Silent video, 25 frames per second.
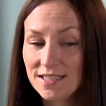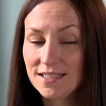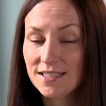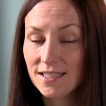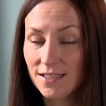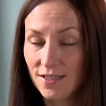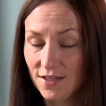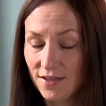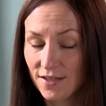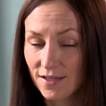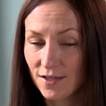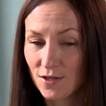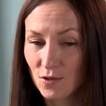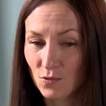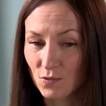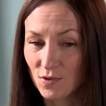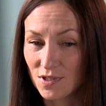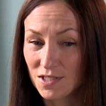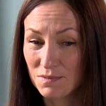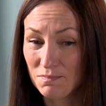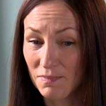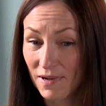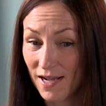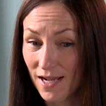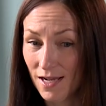did think it was
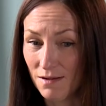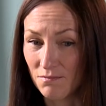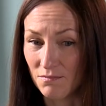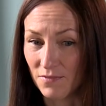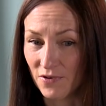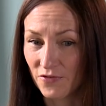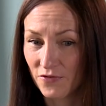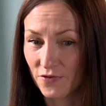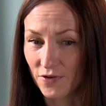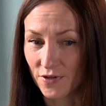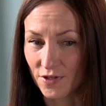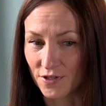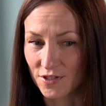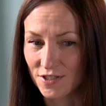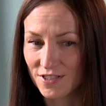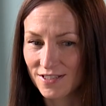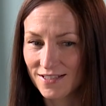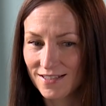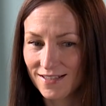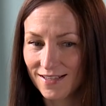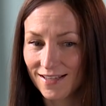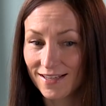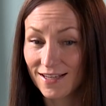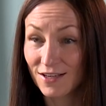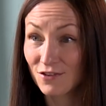spam at
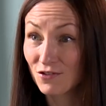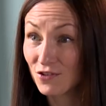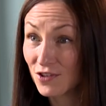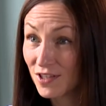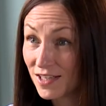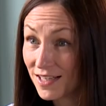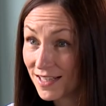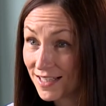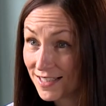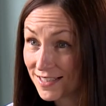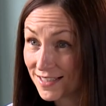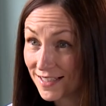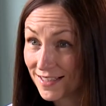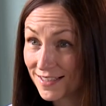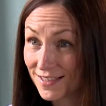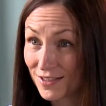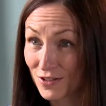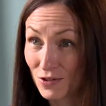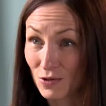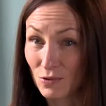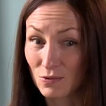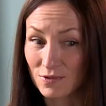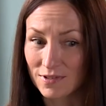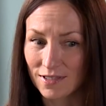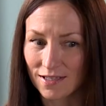first. Like, I really did. I
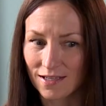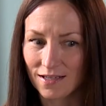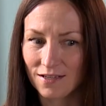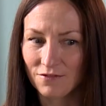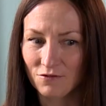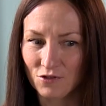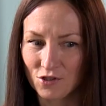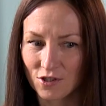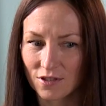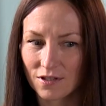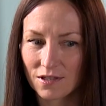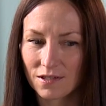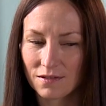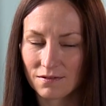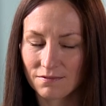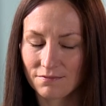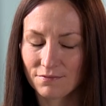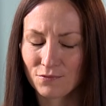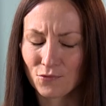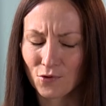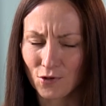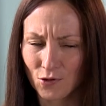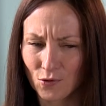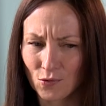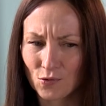thought it was like kind of junk,
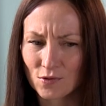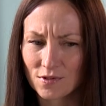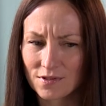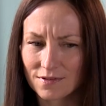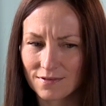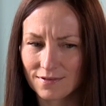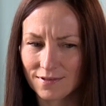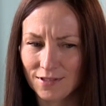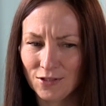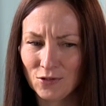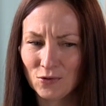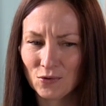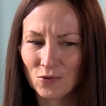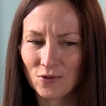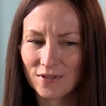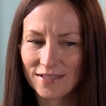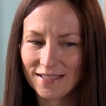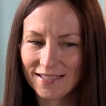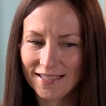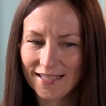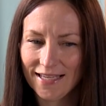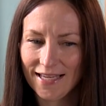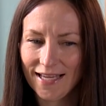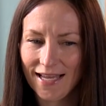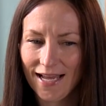one of those,
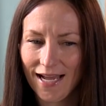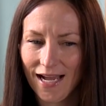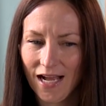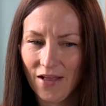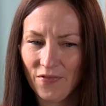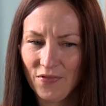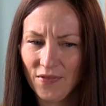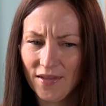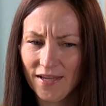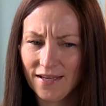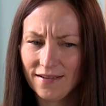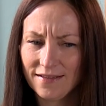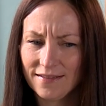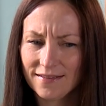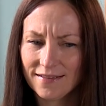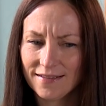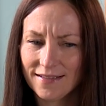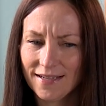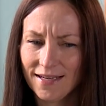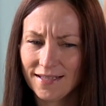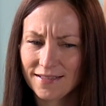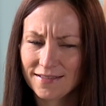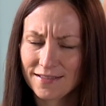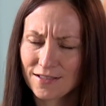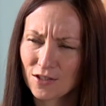And then
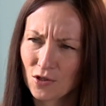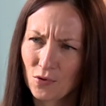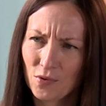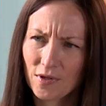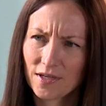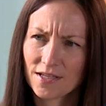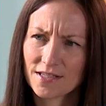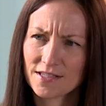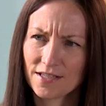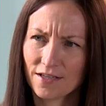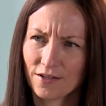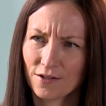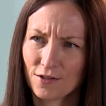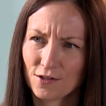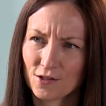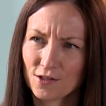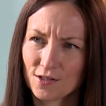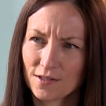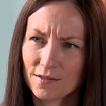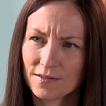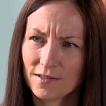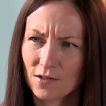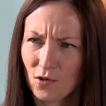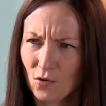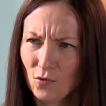I did a quick search
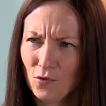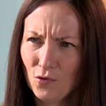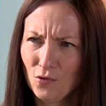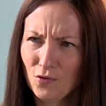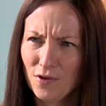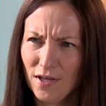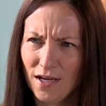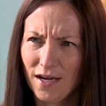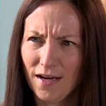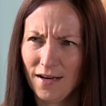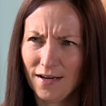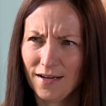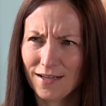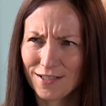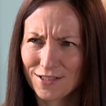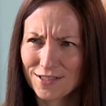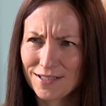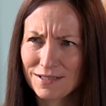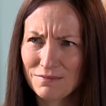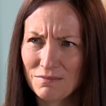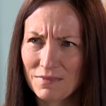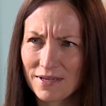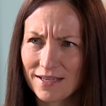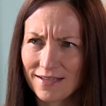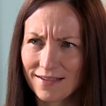and I was like, oh no, they are
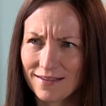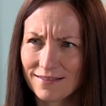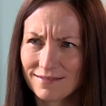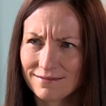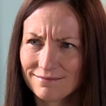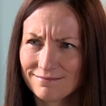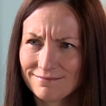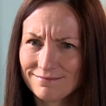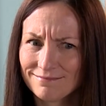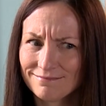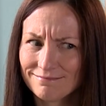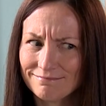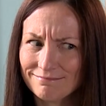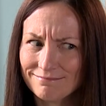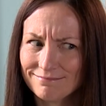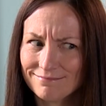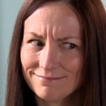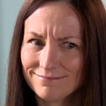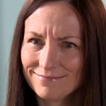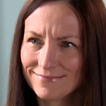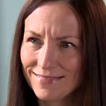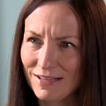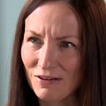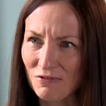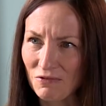actually making
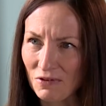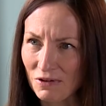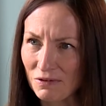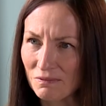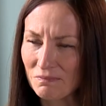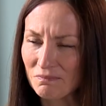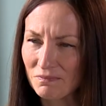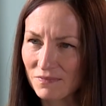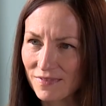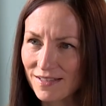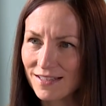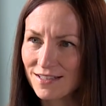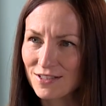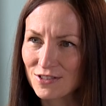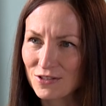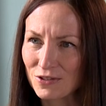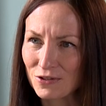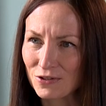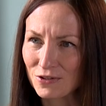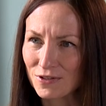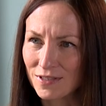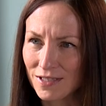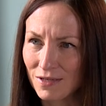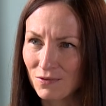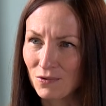a film in
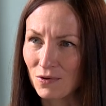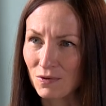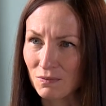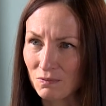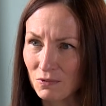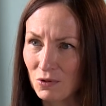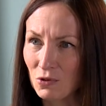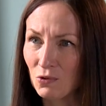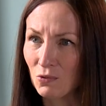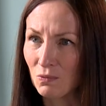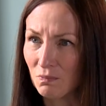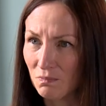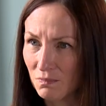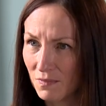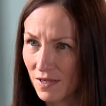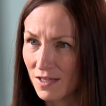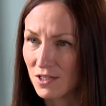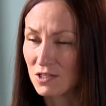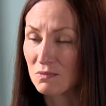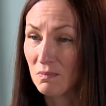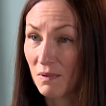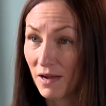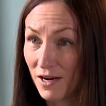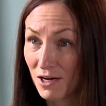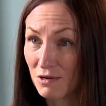Scotland that were,
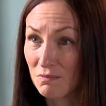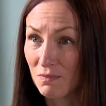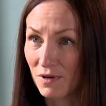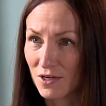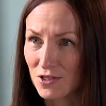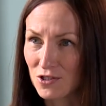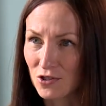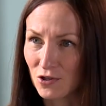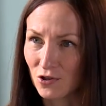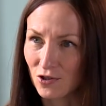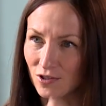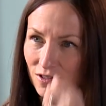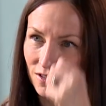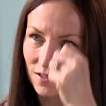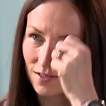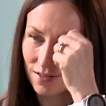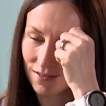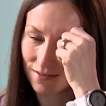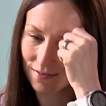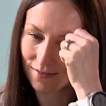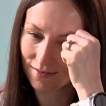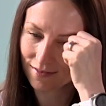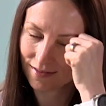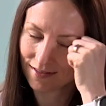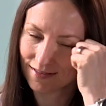inspired by Scotland.
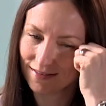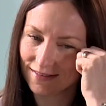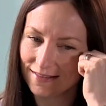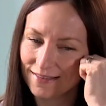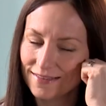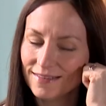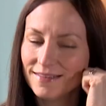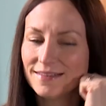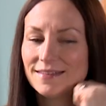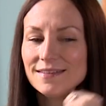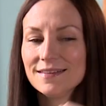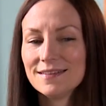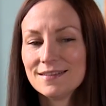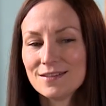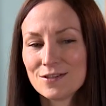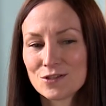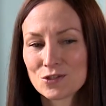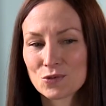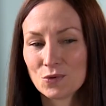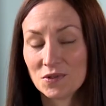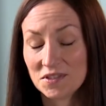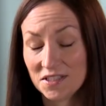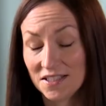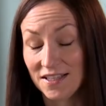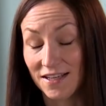
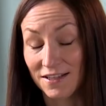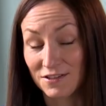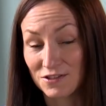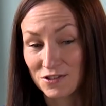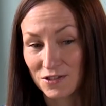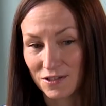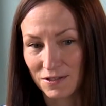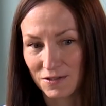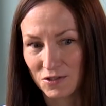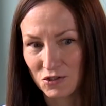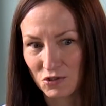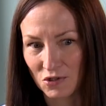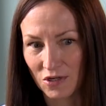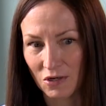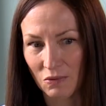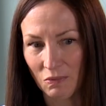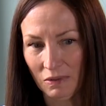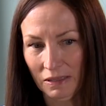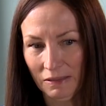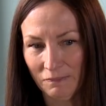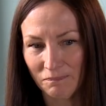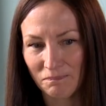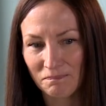So I did answer straight away